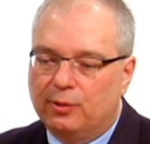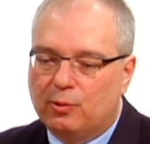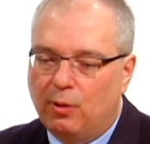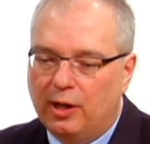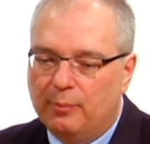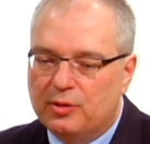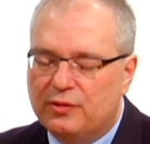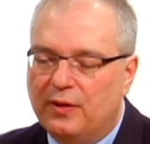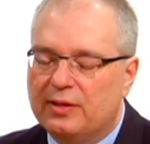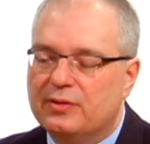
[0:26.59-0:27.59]
requirements
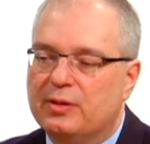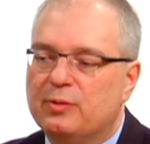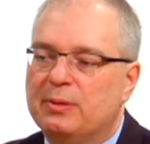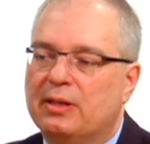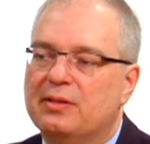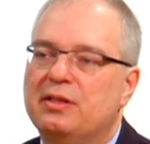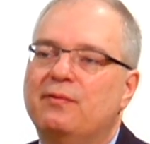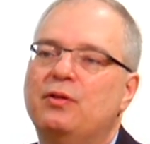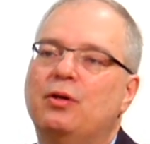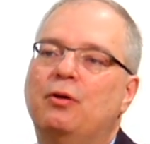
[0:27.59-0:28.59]
phase is because
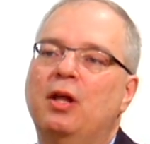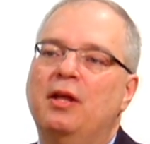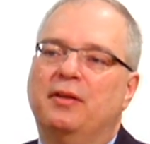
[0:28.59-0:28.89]
even though